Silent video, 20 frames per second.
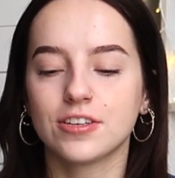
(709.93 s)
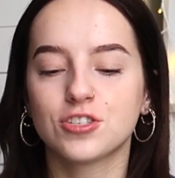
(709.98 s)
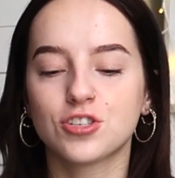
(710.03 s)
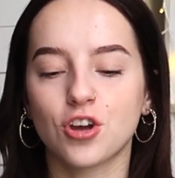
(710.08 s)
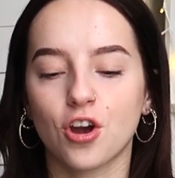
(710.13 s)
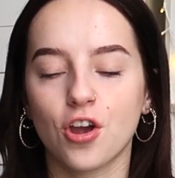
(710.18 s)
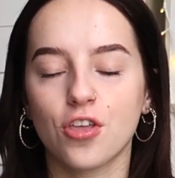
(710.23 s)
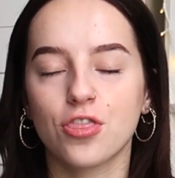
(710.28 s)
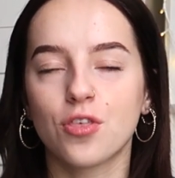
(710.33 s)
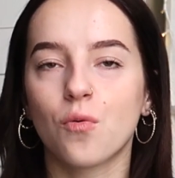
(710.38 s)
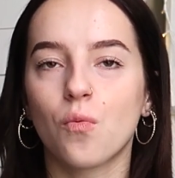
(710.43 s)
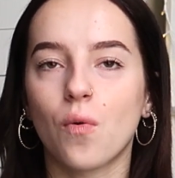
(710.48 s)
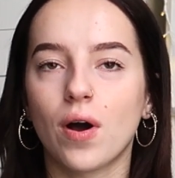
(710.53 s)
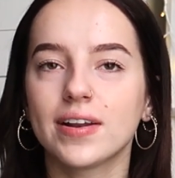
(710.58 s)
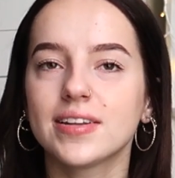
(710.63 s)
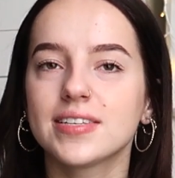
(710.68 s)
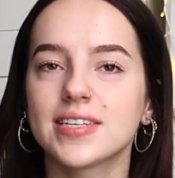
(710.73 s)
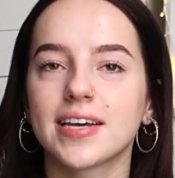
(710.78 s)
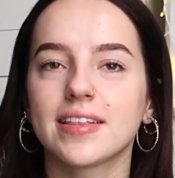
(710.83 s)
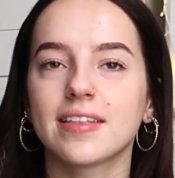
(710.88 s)
So the
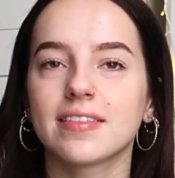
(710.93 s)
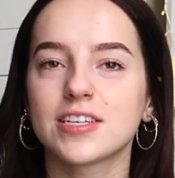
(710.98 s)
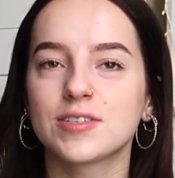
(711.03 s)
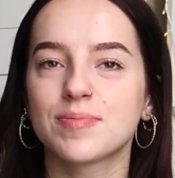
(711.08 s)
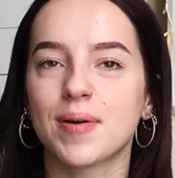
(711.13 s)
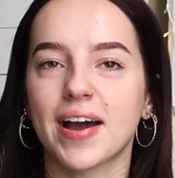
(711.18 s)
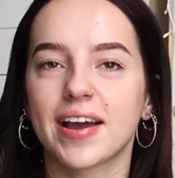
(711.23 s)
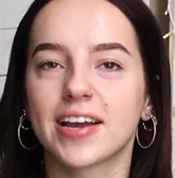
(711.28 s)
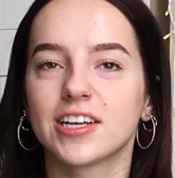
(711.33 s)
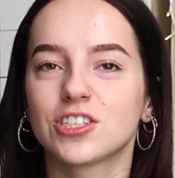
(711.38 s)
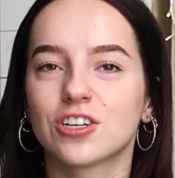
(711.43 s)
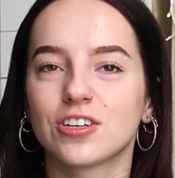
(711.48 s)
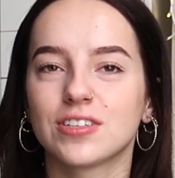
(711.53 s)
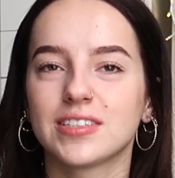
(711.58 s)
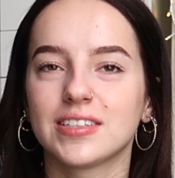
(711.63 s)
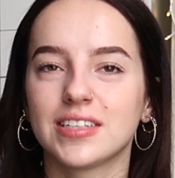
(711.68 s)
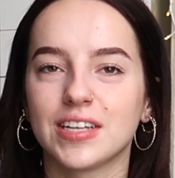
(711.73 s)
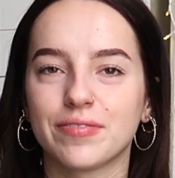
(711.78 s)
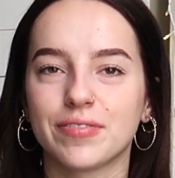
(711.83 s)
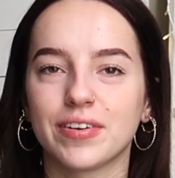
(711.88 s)
one day that this package got
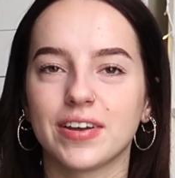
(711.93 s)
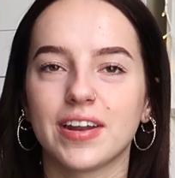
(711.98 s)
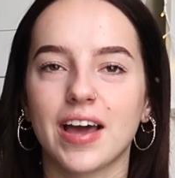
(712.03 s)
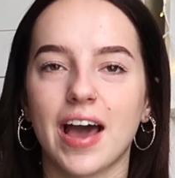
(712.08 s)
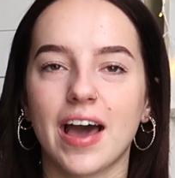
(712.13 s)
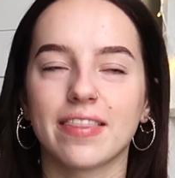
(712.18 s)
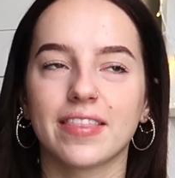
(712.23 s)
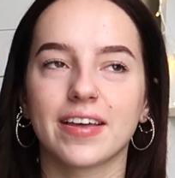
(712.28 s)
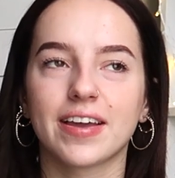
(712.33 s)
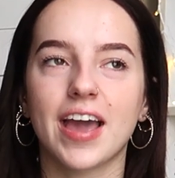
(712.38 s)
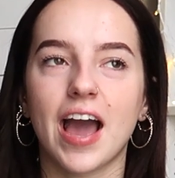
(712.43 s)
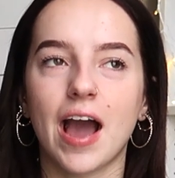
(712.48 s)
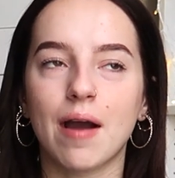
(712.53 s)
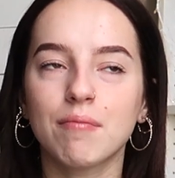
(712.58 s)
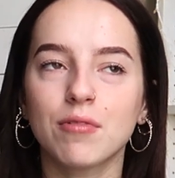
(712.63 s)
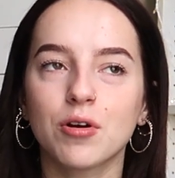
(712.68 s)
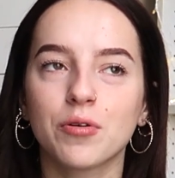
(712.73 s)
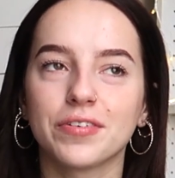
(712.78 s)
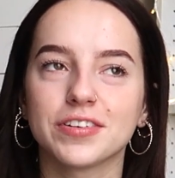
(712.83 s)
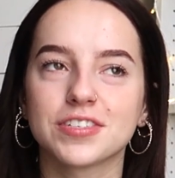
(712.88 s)
delivered and the
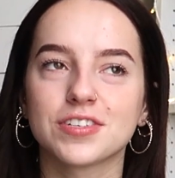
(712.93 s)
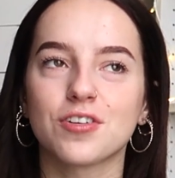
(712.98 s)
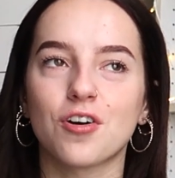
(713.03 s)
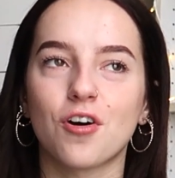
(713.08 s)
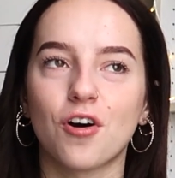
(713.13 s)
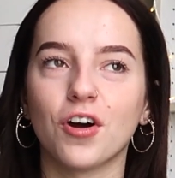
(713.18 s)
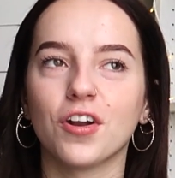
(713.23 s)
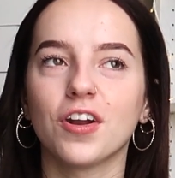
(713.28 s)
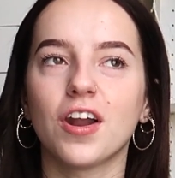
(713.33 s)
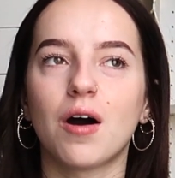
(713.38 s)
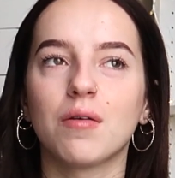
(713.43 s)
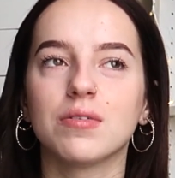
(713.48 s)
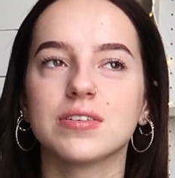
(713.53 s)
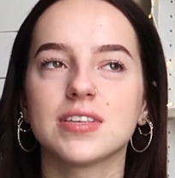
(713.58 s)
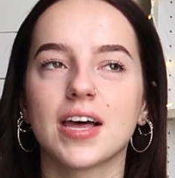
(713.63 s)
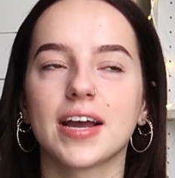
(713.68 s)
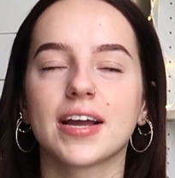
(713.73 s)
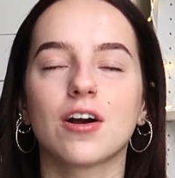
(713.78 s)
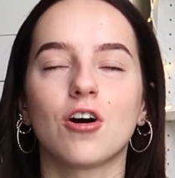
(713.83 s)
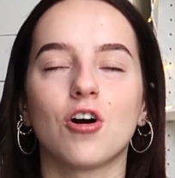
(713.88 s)
camera wasn't on, I
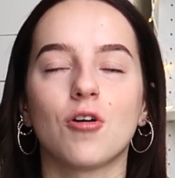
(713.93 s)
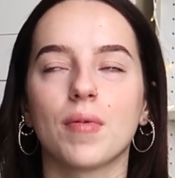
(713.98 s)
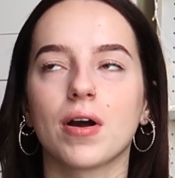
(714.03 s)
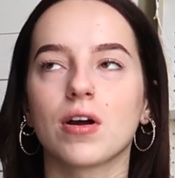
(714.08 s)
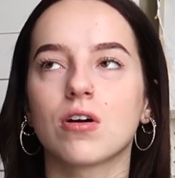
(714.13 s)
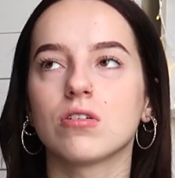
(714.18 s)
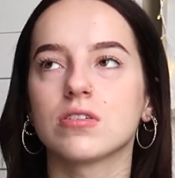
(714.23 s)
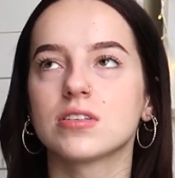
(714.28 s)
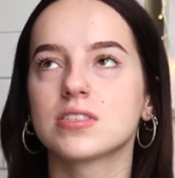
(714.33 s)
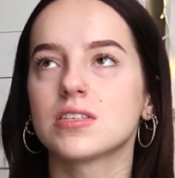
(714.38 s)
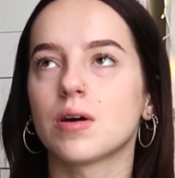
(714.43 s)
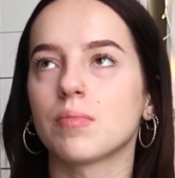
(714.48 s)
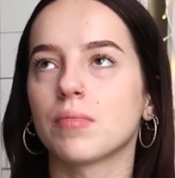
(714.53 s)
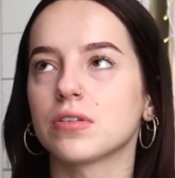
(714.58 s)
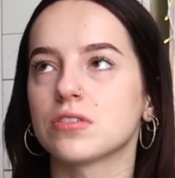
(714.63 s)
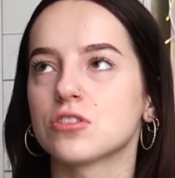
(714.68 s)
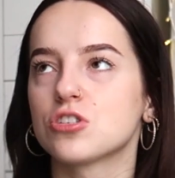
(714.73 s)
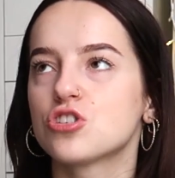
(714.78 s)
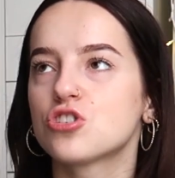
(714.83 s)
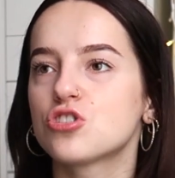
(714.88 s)
was like, oh my god,
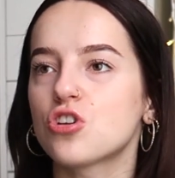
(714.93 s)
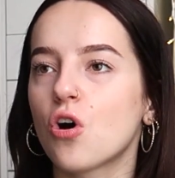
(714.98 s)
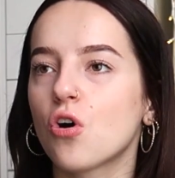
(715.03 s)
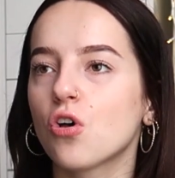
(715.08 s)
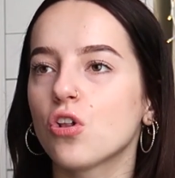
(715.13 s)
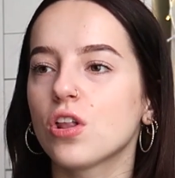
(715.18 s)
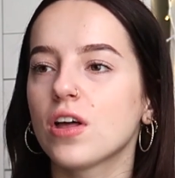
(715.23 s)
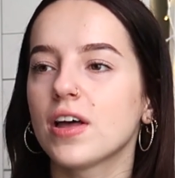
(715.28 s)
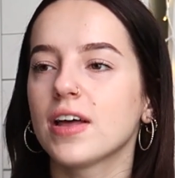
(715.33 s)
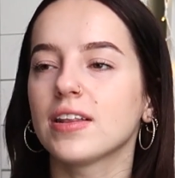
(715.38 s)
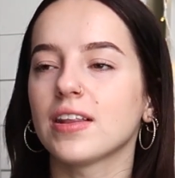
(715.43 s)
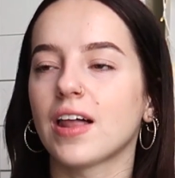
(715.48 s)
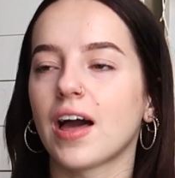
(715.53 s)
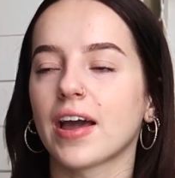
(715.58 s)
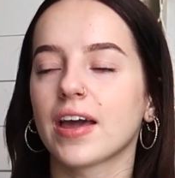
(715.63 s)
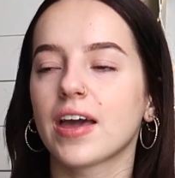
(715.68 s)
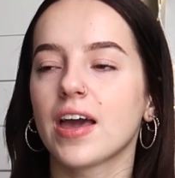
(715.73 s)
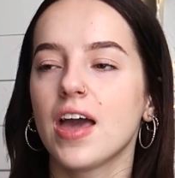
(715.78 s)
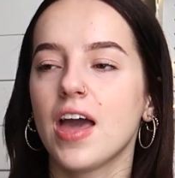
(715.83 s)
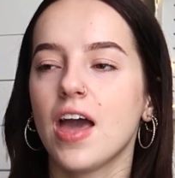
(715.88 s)
someone stole it.
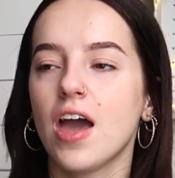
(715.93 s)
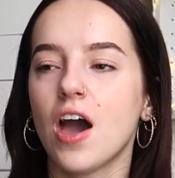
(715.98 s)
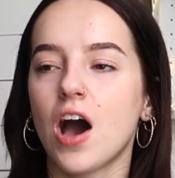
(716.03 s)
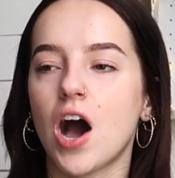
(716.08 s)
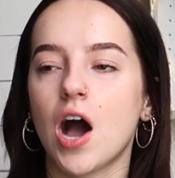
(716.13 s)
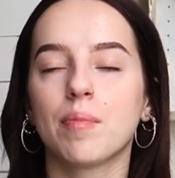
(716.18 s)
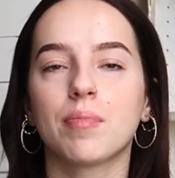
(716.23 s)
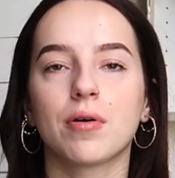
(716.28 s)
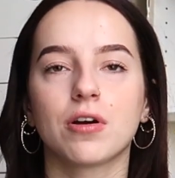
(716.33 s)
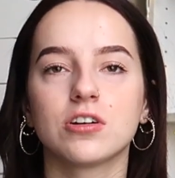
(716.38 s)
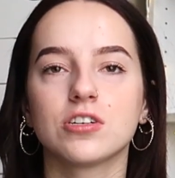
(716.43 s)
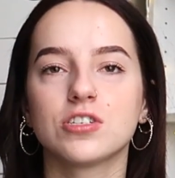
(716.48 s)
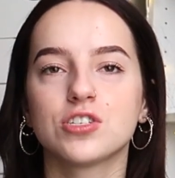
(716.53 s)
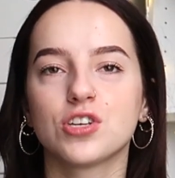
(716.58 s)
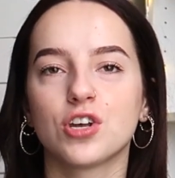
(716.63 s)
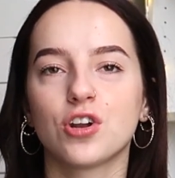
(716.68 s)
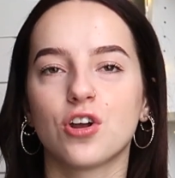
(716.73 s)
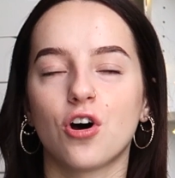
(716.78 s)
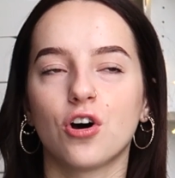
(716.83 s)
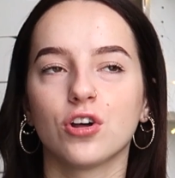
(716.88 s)
Like, I
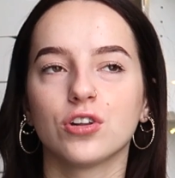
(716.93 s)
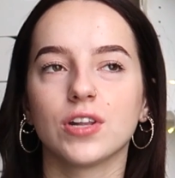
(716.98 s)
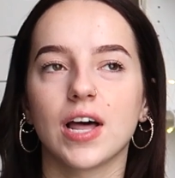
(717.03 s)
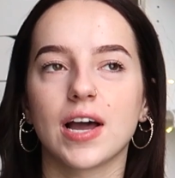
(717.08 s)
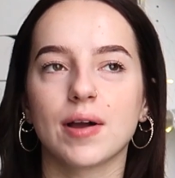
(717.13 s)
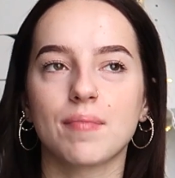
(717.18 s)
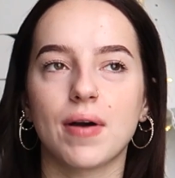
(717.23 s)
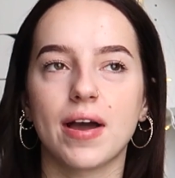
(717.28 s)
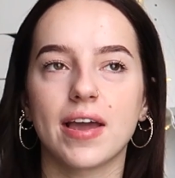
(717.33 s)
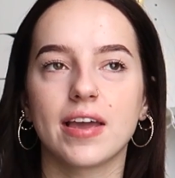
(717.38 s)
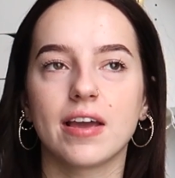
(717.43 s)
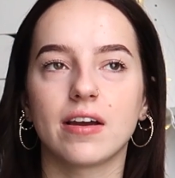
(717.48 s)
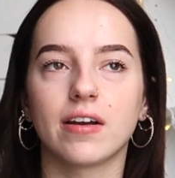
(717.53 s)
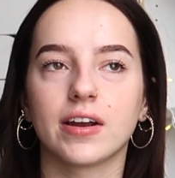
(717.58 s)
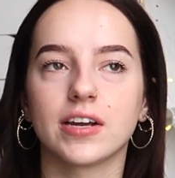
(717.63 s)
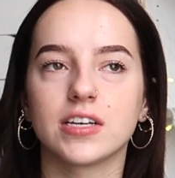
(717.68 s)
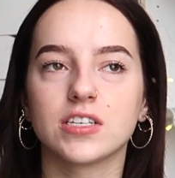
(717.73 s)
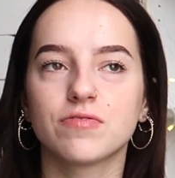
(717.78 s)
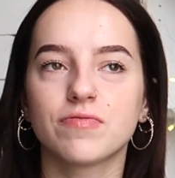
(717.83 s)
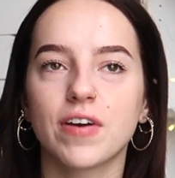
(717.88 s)
posted on like my
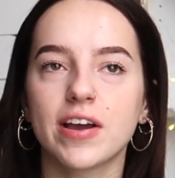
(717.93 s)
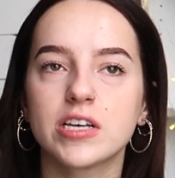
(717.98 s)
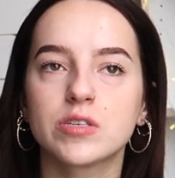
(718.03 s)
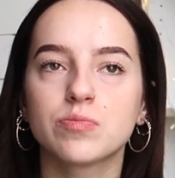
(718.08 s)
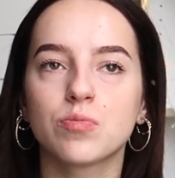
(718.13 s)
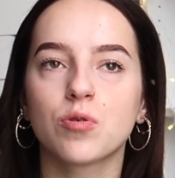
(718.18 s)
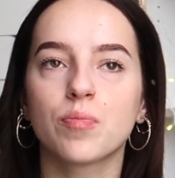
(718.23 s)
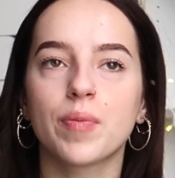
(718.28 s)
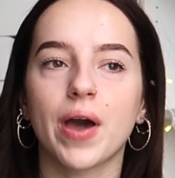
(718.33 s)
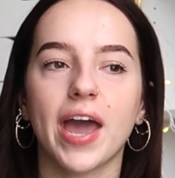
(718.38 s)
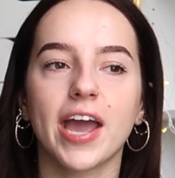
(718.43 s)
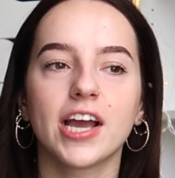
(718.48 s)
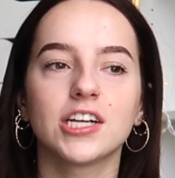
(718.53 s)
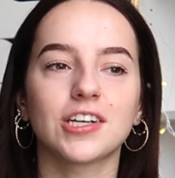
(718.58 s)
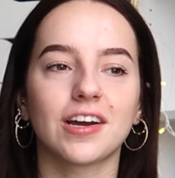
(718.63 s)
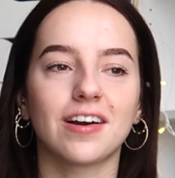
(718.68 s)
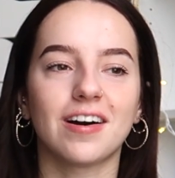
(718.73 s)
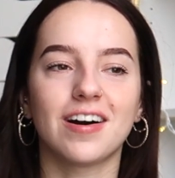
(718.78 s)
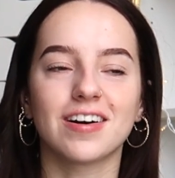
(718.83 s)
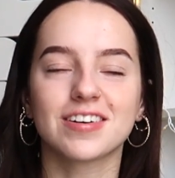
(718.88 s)
area's Facebook page,
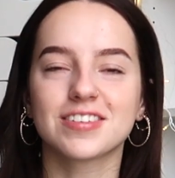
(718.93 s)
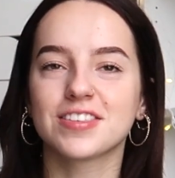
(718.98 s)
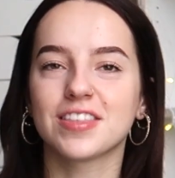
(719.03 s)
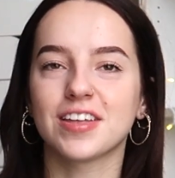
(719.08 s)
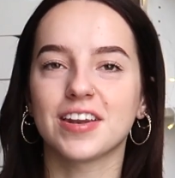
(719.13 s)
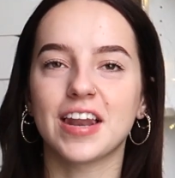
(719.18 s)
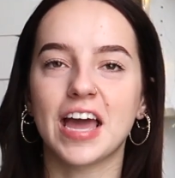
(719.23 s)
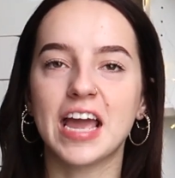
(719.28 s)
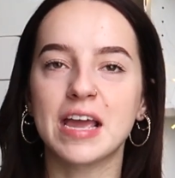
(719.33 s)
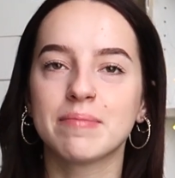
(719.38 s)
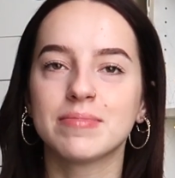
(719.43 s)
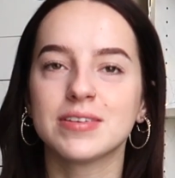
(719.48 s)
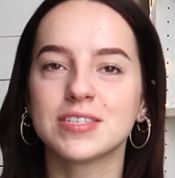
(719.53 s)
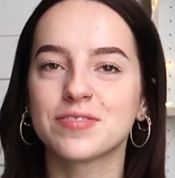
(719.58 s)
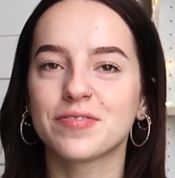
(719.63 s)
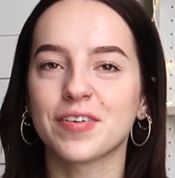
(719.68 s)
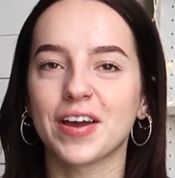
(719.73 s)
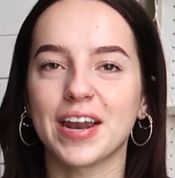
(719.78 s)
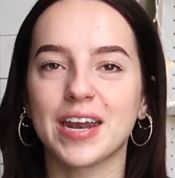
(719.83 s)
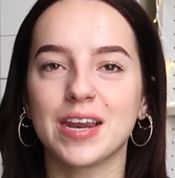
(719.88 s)
I asked the
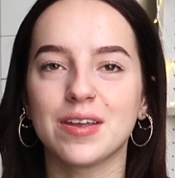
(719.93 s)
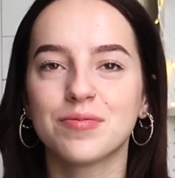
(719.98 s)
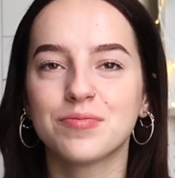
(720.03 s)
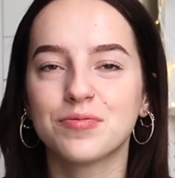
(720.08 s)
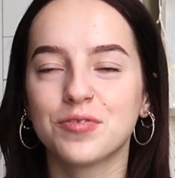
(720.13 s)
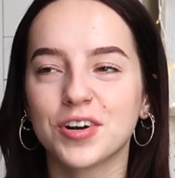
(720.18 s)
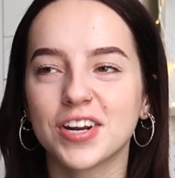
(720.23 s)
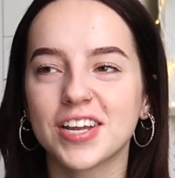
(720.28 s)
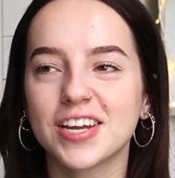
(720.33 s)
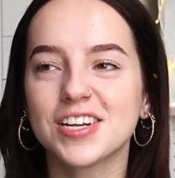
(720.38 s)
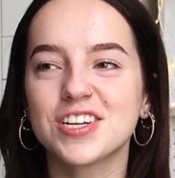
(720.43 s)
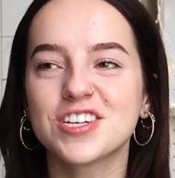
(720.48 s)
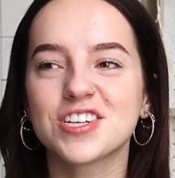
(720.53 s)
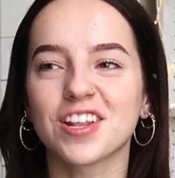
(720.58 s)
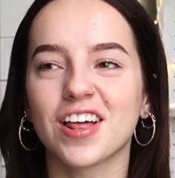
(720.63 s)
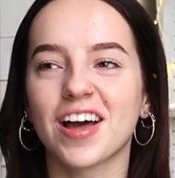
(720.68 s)
neighbors for any footage.